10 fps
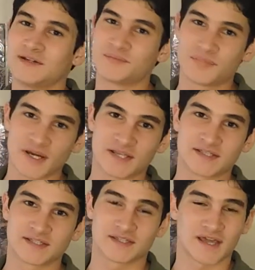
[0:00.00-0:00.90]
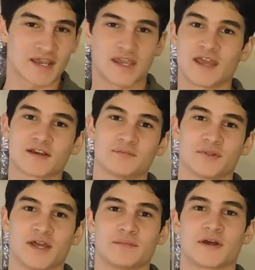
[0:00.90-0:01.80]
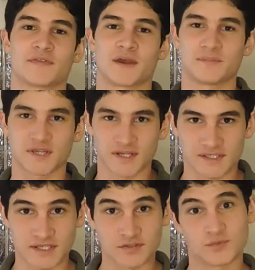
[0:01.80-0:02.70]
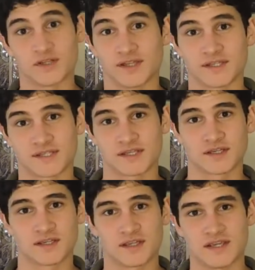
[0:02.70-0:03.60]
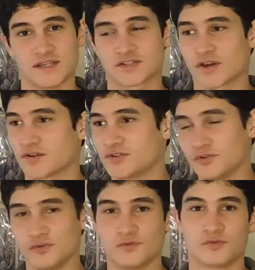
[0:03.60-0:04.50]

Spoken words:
but I can't complain about that because it's realistic. He saw two